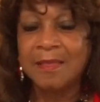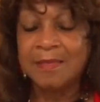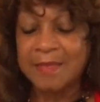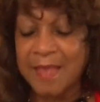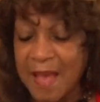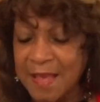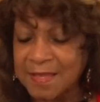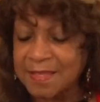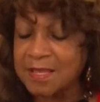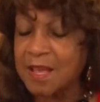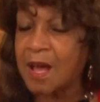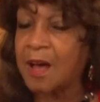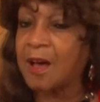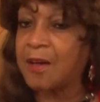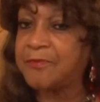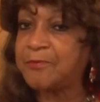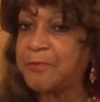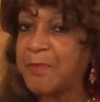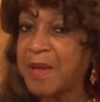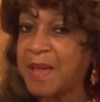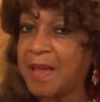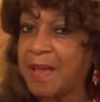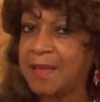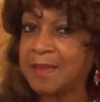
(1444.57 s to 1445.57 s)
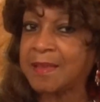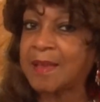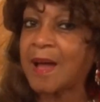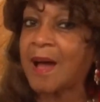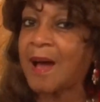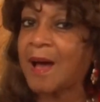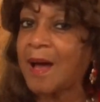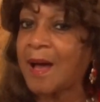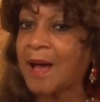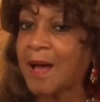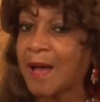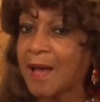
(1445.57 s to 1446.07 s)
That's of
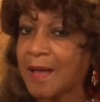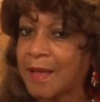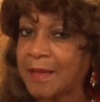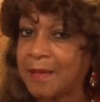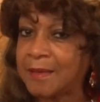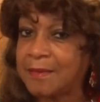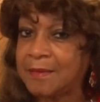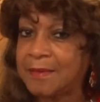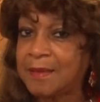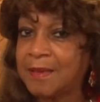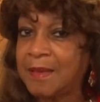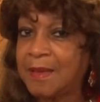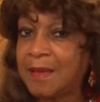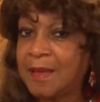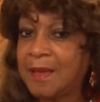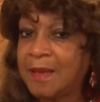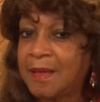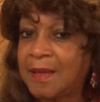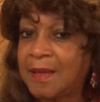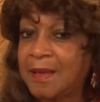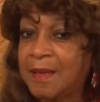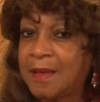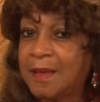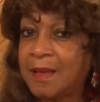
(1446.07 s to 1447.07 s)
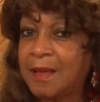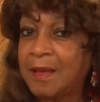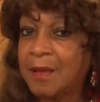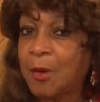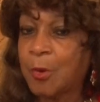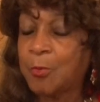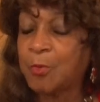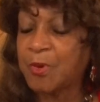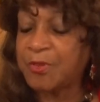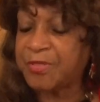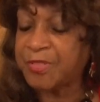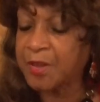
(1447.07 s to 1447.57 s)
mankind
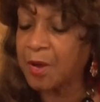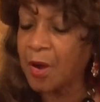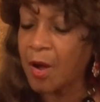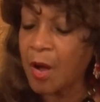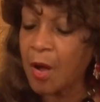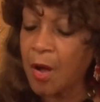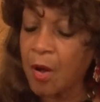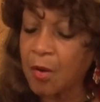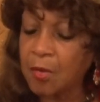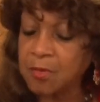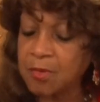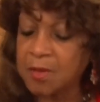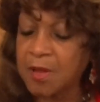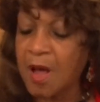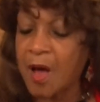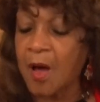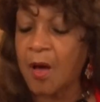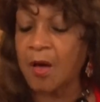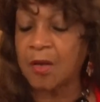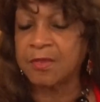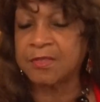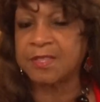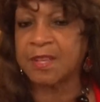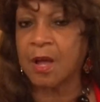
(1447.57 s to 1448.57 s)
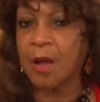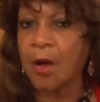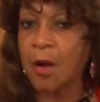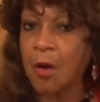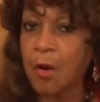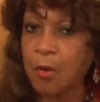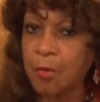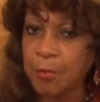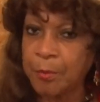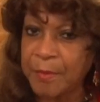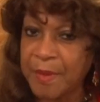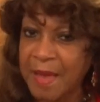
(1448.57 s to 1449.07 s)
with their own laws, their
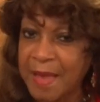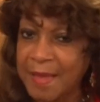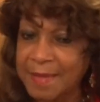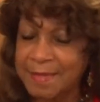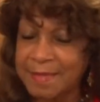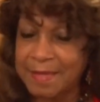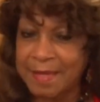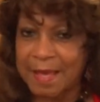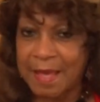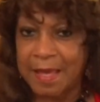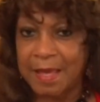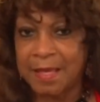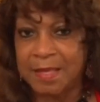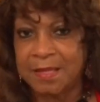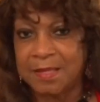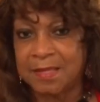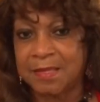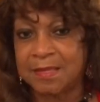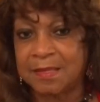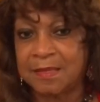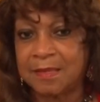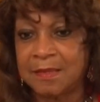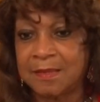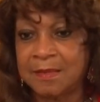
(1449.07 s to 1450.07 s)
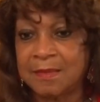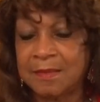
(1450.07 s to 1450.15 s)
own mandates,